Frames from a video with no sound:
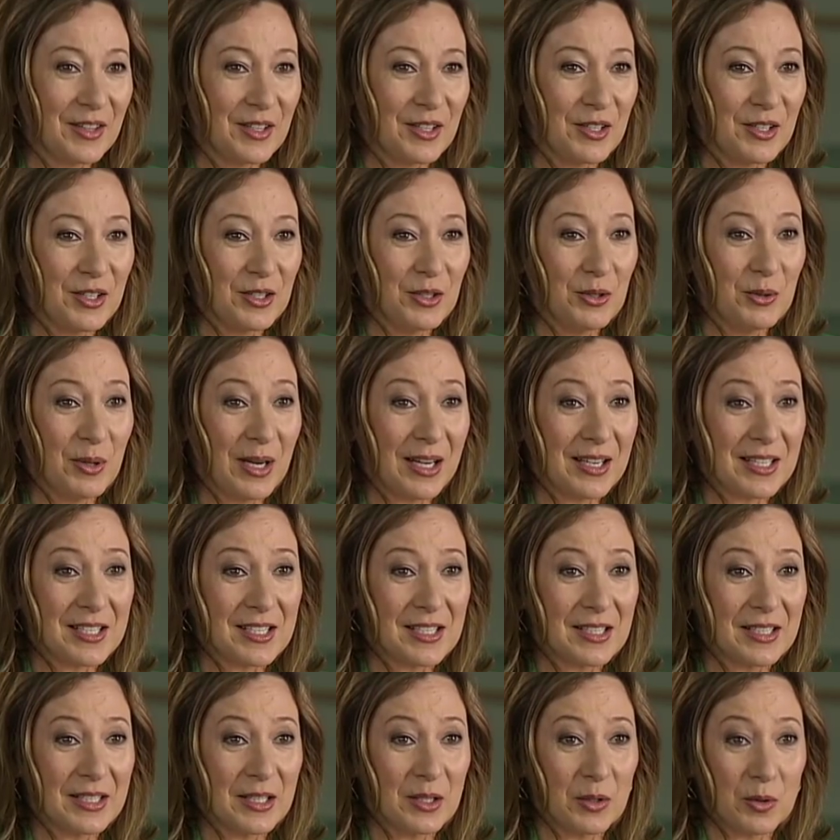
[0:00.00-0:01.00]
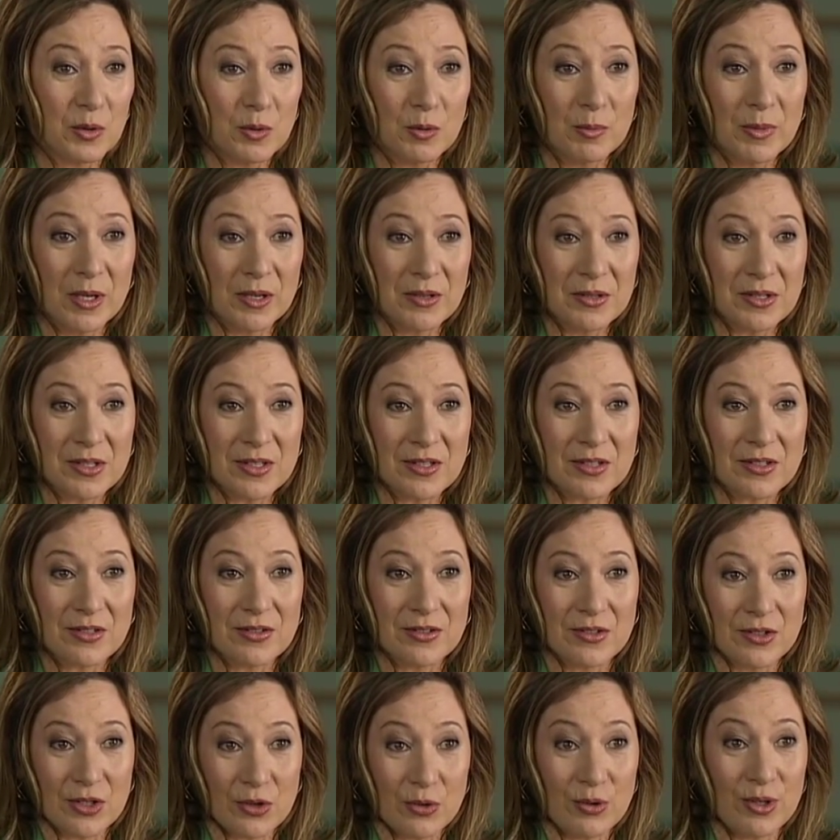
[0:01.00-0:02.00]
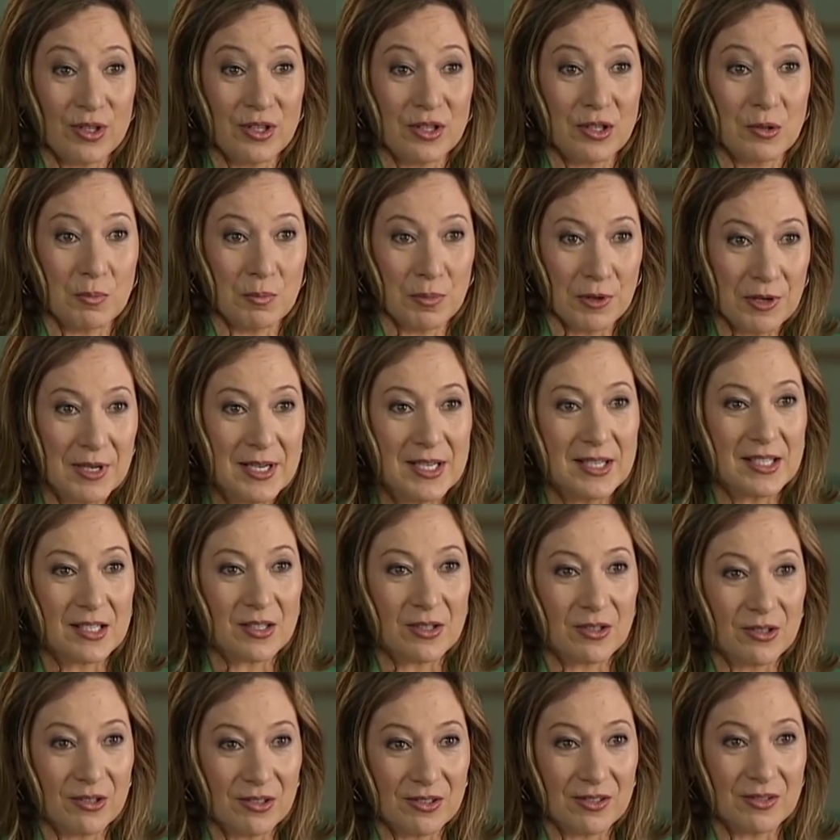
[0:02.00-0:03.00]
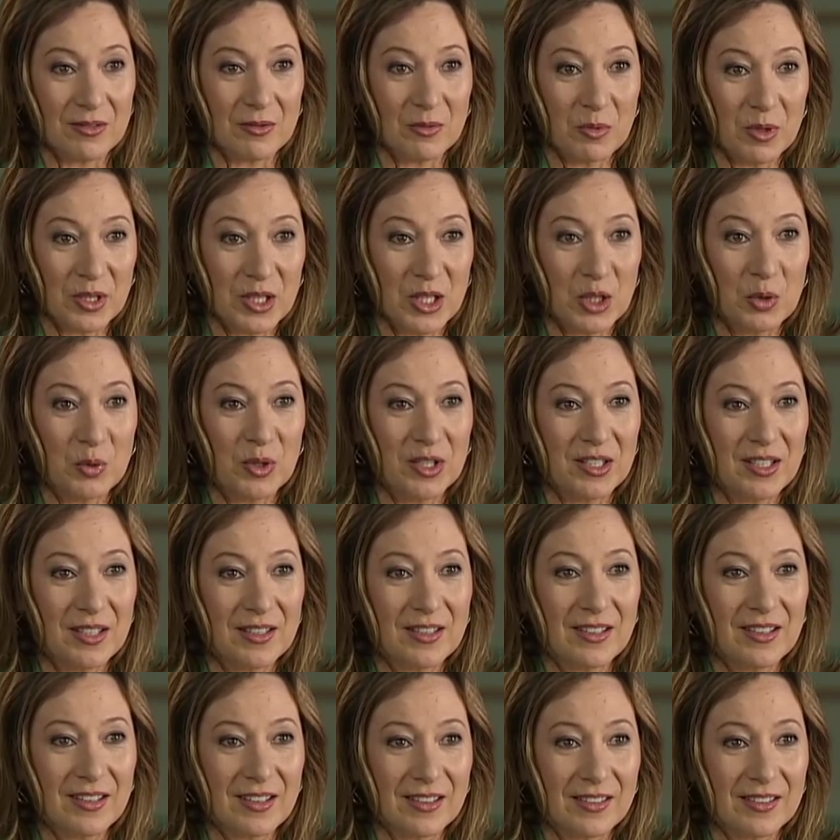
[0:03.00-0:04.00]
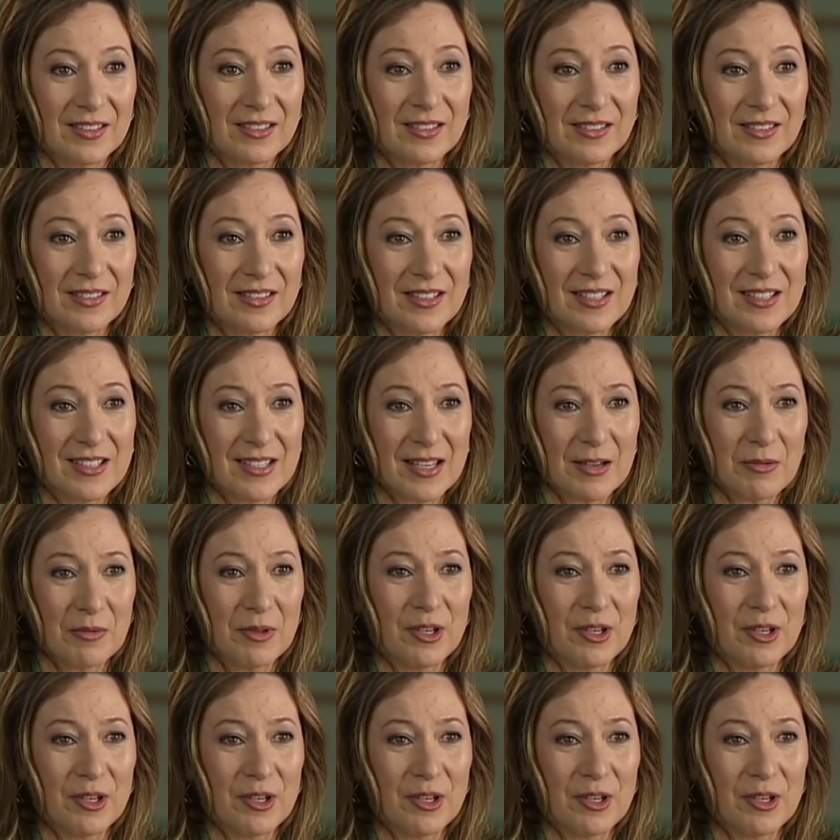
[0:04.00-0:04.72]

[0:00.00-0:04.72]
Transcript: that you actually almost joined the priesthood when you were younger. Is yeah. that